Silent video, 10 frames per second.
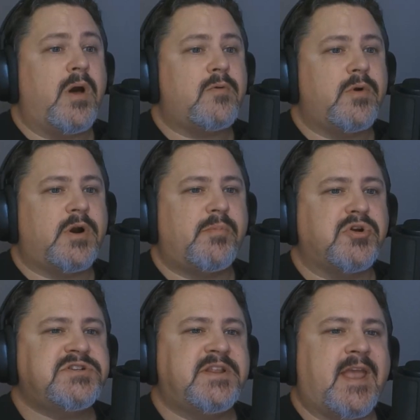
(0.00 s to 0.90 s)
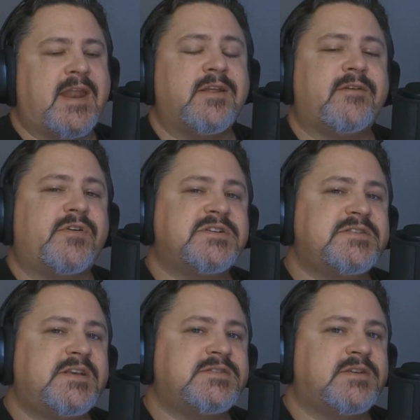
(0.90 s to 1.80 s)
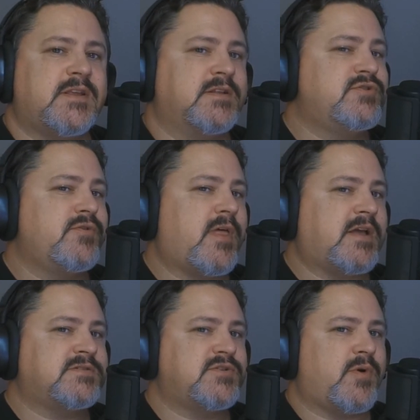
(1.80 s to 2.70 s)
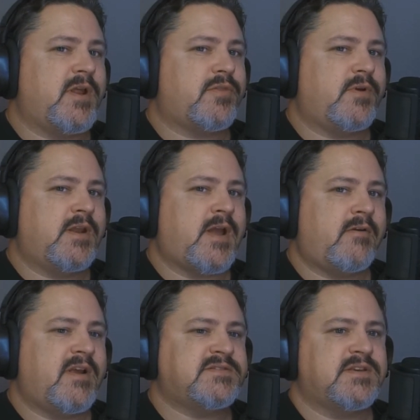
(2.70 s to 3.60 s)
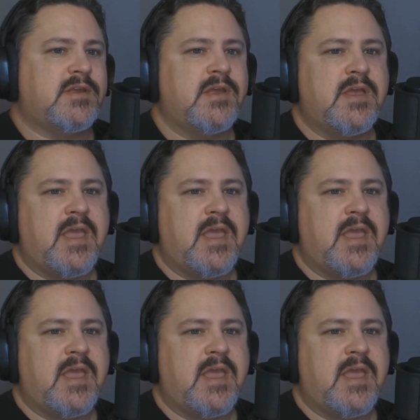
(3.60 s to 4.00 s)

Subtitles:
Well, we're approaching the end of the first season in 2023 in iRacing,